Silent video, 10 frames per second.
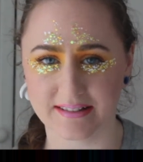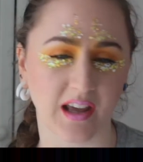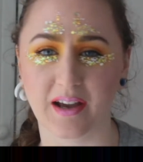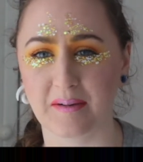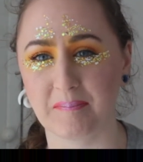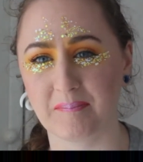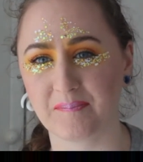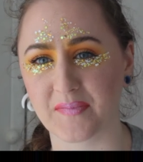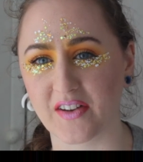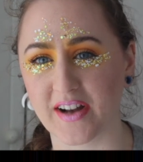
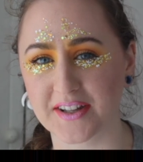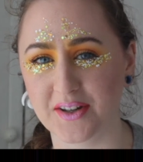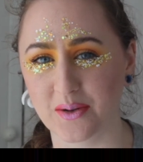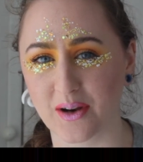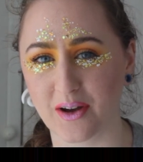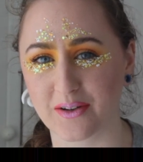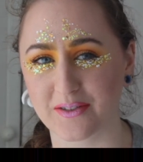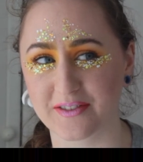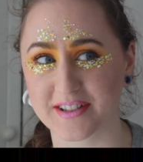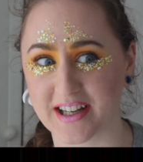I've had to do a lot
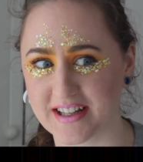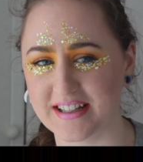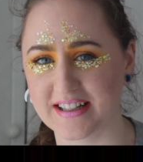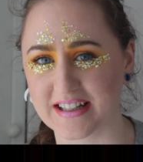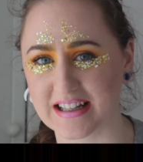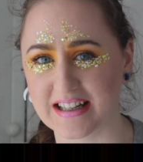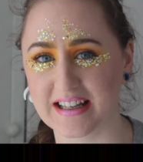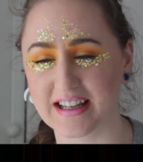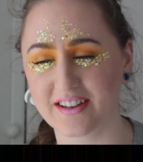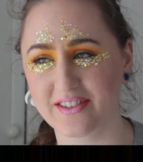of tidying and
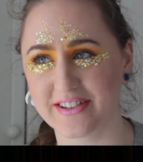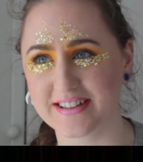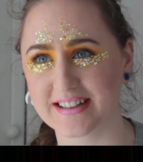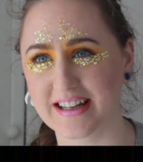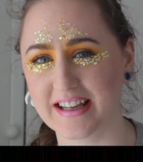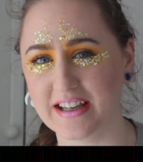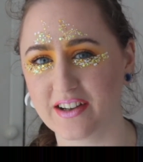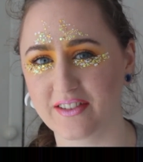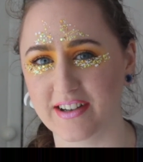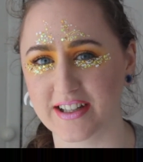cleaning recently,
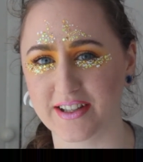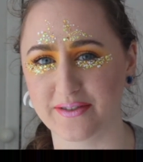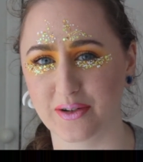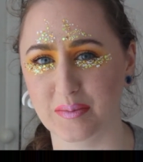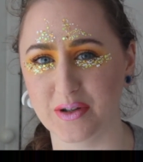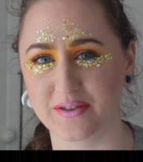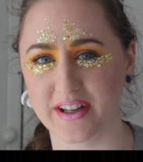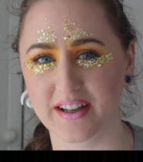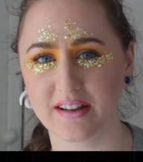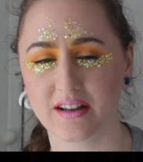ready for
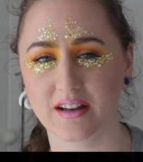moving,